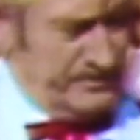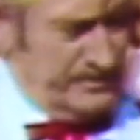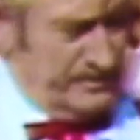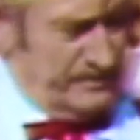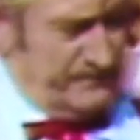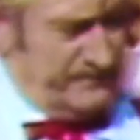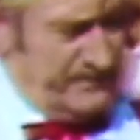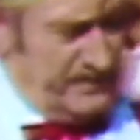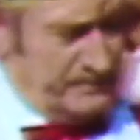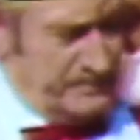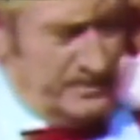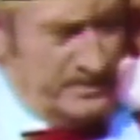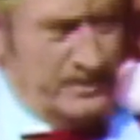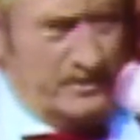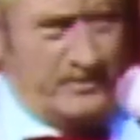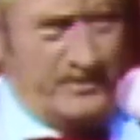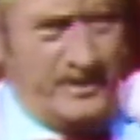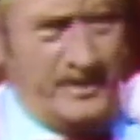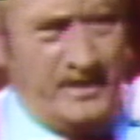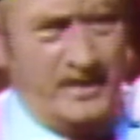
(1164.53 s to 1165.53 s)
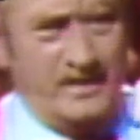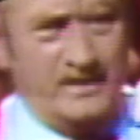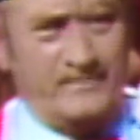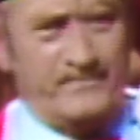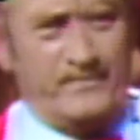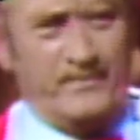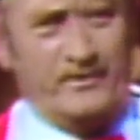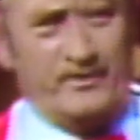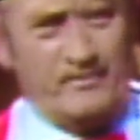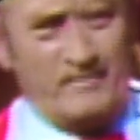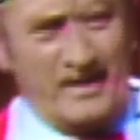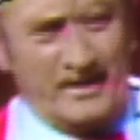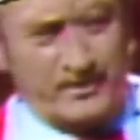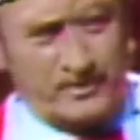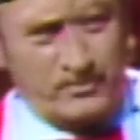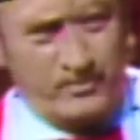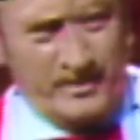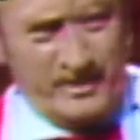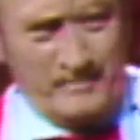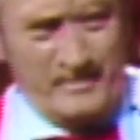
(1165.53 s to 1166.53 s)
350 degrees for about
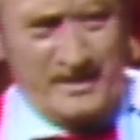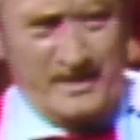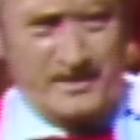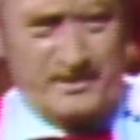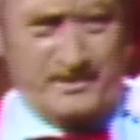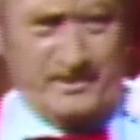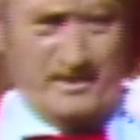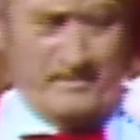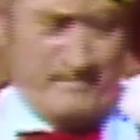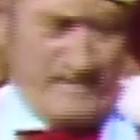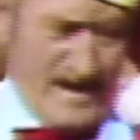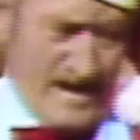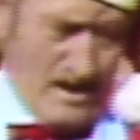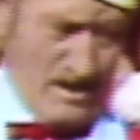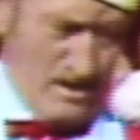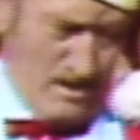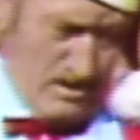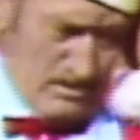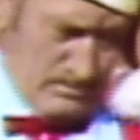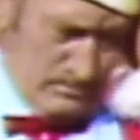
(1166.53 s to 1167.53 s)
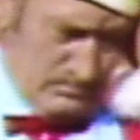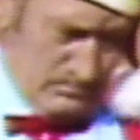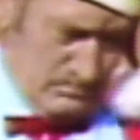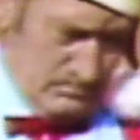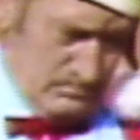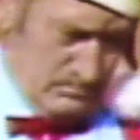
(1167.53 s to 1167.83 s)
20 minutes to the pound.